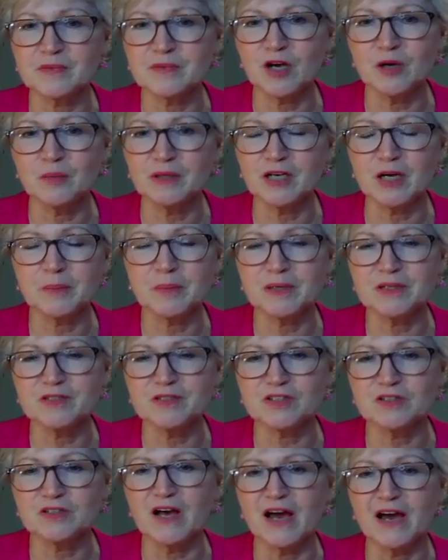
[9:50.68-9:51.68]
coming up on
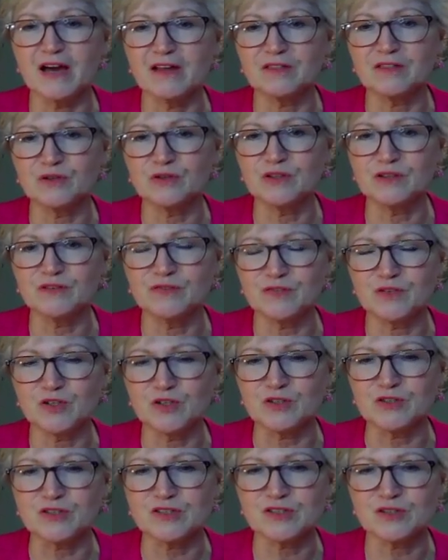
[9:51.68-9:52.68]
July 31st.